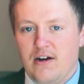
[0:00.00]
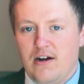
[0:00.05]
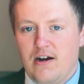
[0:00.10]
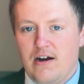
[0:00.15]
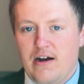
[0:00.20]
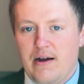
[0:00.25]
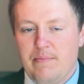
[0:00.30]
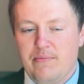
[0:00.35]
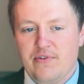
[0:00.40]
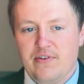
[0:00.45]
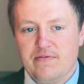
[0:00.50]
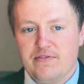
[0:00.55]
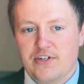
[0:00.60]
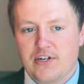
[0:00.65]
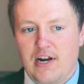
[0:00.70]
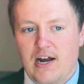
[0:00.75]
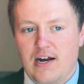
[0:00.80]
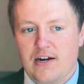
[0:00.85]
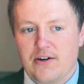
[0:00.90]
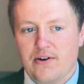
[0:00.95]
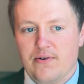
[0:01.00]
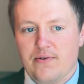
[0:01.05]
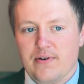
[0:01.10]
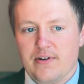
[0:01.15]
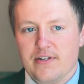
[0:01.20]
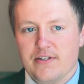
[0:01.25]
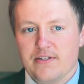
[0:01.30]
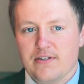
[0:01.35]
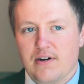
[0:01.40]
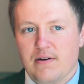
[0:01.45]
I believe Chicago
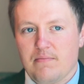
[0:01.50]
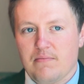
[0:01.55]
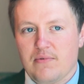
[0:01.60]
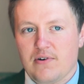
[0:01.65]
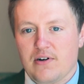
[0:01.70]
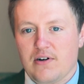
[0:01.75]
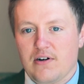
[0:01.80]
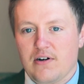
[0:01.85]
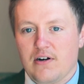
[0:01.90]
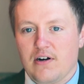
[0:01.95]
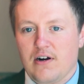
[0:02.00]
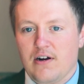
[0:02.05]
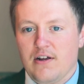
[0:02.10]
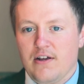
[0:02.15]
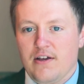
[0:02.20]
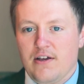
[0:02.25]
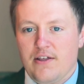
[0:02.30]
is number